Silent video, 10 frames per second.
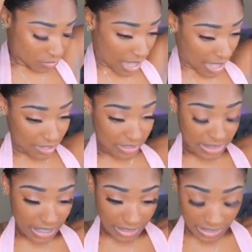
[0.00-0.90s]
got
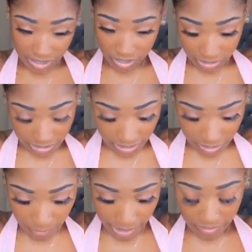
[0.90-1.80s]
thick, thick curly hair,
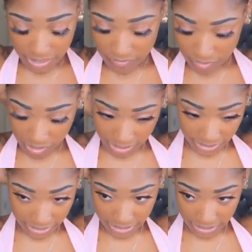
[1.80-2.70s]
my hair ain't even all
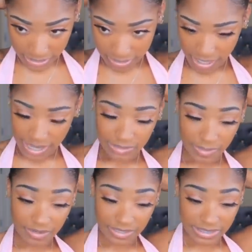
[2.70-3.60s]
that thick. Actually, my
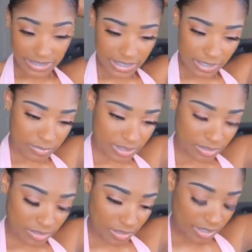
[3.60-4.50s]
hair is thick, but you
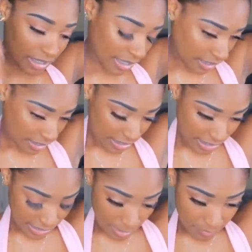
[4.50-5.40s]
know, it ain't it
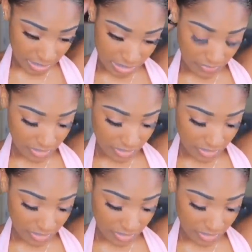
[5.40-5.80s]
ain't that much of it.